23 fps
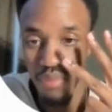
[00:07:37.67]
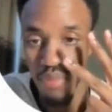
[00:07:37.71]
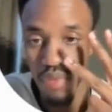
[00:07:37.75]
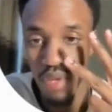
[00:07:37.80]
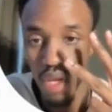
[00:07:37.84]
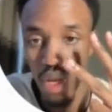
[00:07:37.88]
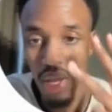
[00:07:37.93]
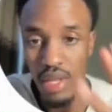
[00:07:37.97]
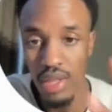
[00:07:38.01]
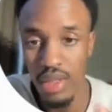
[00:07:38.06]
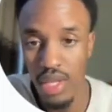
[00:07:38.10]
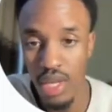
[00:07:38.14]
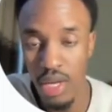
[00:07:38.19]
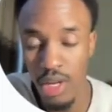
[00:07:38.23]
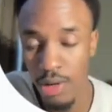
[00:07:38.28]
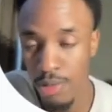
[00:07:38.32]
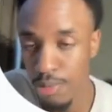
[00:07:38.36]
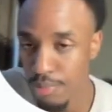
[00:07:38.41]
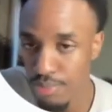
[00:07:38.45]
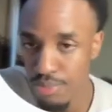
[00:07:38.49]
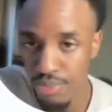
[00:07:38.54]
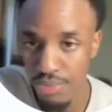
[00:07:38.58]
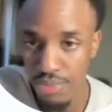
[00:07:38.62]
and
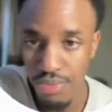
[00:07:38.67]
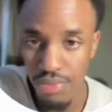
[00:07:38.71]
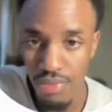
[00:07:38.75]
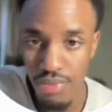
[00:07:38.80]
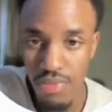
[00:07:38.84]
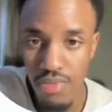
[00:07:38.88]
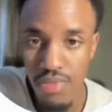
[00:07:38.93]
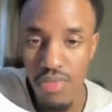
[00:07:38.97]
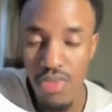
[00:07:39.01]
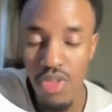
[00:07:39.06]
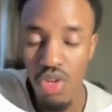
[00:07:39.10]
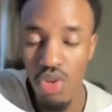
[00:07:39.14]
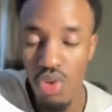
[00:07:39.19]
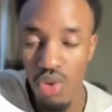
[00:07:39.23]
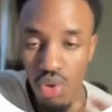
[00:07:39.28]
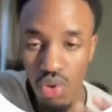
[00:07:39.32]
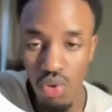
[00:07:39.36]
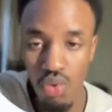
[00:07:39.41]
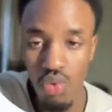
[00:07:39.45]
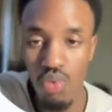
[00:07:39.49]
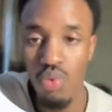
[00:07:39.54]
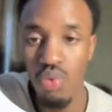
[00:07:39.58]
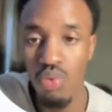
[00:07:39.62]
then
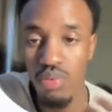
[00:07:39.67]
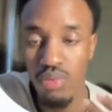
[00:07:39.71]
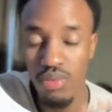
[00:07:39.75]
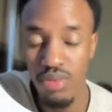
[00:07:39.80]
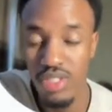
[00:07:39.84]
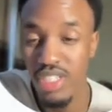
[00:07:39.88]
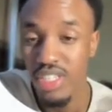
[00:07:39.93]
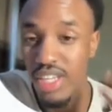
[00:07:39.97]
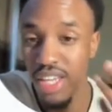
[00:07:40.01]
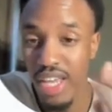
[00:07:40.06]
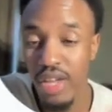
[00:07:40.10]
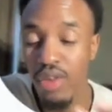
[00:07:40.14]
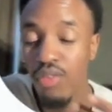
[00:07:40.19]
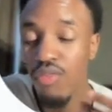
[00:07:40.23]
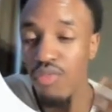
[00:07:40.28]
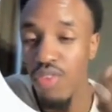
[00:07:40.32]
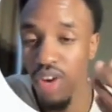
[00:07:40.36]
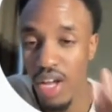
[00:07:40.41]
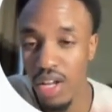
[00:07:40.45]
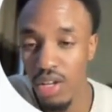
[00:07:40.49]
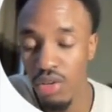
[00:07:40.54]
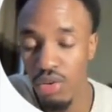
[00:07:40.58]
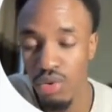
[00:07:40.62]
they get
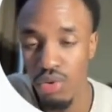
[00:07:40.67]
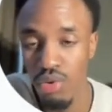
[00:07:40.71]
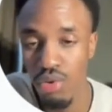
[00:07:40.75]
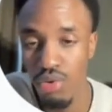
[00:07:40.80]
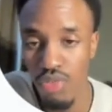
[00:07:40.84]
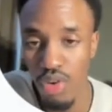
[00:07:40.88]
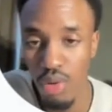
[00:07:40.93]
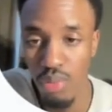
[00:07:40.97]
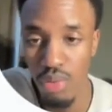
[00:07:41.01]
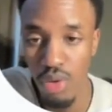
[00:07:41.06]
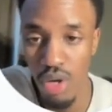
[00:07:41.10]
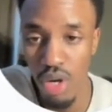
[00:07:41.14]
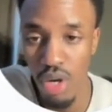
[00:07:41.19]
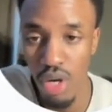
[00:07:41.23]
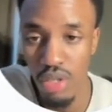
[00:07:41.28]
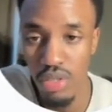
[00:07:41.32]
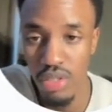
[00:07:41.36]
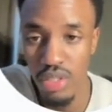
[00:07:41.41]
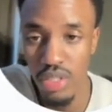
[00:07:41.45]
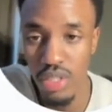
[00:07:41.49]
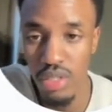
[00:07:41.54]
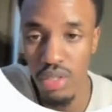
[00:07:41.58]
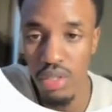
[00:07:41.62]
value from the
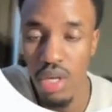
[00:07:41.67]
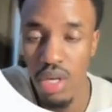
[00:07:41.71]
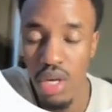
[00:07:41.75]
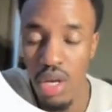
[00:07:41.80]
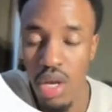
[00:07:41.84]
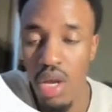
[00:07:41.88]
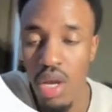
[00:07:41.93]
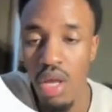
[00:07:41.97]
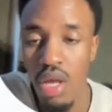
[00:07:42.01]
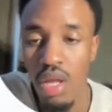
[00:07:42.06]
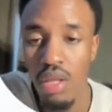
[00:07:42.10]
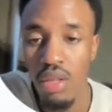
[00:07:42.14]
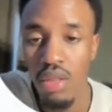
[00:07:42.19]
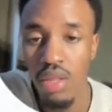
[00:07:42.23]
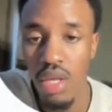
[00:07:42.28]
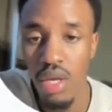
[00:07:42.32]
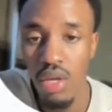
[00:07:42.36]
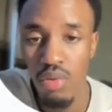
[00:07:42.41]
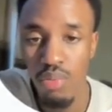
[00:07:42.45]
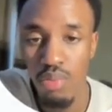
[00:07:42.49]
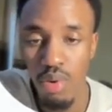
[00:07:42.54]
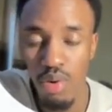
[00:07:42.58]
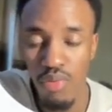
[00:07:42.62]
content that
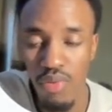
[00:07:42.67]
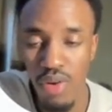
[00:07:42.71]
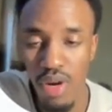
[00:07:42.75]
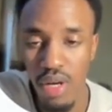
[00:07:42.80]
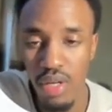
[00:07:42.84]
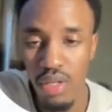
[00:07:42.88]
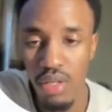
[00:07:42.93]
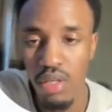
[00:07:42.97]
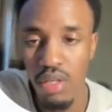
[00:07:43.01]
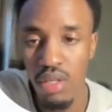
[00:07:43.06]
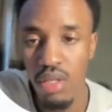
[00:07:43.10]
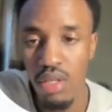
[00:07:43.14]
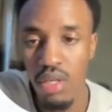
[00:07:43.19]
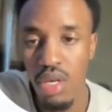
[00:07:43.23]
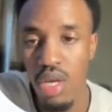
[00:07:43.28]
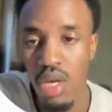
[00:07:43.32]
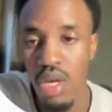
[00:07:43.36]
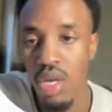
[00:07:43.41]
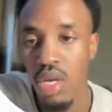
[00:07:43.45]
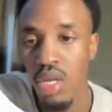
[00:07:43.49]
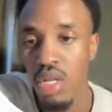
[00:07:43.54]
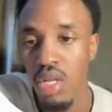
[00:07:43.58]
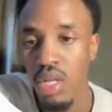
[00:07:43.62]
you provide.
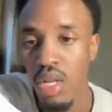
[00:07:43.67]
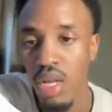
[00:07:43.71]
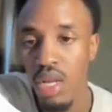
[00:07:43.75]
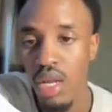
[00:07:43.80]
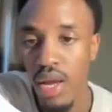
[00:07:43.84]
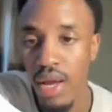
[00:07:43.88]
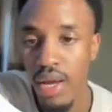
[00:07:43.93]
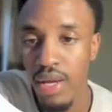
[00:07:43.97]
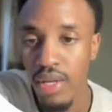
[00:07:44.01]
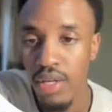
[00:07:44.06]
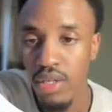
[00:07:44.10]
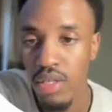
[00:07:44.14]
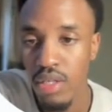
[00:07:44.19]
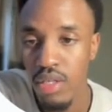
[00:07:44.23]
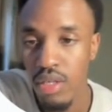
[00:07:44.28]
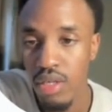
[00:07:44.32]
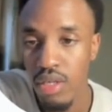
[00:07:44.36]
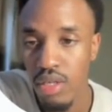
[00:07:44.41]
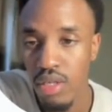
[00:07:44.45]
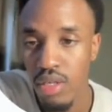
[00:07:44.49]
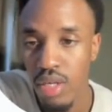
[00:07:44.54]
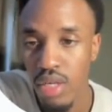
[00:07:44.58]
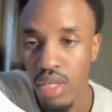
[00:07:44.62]

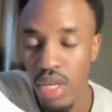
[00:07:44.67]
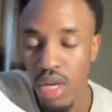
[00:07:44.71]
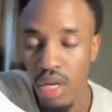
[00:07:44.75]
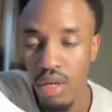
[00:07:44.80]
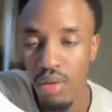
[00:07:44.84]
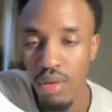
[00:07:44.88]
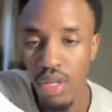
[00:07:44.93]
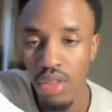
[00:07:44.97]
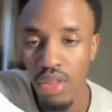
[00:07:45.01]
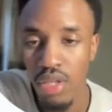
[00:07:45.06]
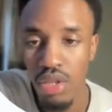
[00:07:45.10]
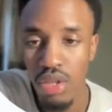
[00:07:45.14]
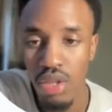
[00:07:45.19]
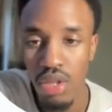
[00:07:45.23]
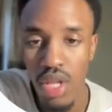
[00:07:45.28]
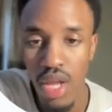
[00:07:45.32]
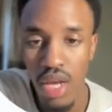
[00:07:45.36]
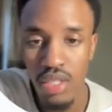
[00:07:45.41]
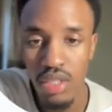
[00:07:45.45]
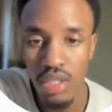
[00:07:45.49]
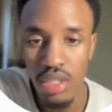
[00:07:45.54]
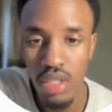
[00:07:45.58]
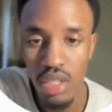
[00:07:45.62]
And yeah, and the
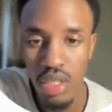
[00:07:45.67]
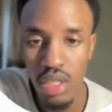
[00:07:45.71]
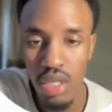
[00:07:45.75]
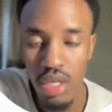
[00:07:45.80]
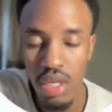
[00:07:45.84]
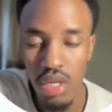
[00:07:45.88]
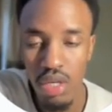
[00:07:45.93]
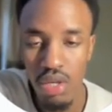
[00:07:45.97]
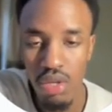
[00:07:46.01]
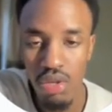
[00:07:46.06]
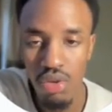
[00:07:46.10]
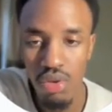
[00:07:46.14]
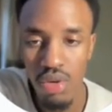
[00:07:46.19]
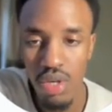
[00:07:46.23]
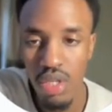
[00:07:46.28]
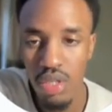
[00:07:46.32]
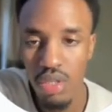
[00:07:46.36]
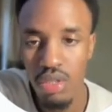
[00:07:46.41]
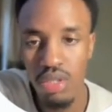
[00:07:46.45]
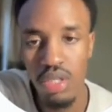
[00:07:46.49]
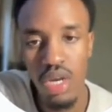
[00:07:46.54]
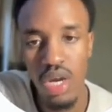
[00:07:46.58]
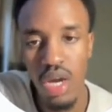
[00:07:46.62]
last thing, you
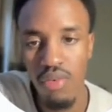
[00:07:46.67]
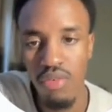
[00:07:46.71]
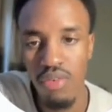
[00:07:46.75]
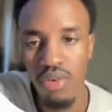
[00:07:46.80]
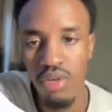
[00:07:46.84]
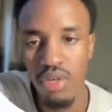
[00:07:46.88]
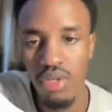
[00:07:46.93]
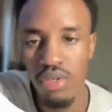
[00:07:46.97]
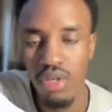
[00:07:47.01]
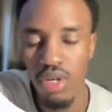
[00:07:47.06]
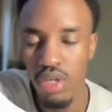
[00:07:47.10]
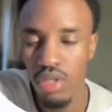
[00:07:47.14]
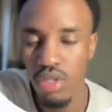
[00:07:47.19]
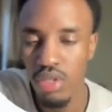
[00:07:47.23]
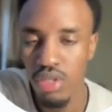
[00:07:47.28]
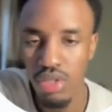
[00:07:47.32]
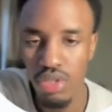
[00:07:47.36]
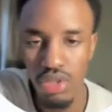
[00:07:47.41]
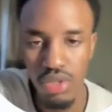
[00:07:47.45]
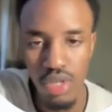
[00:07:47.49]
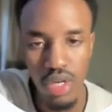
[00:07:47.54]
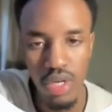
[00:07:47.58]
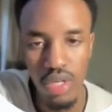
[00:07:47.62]
need to have a
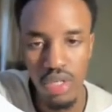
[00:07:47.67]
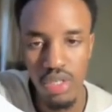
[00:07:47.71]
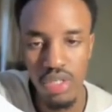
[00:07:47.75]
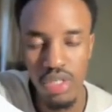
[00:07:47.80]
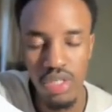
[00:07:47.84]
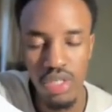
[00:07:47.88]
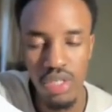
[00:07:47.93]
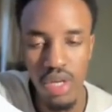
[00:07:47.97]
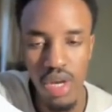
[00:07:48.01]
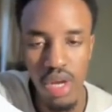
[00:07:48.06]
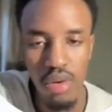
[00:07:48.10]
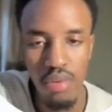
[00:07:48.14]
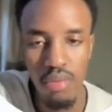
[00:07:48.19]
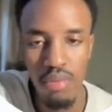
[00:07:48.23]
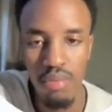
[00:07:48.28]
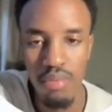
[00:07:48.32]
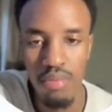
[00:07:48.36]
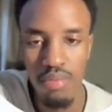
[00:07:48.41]
content strategy, and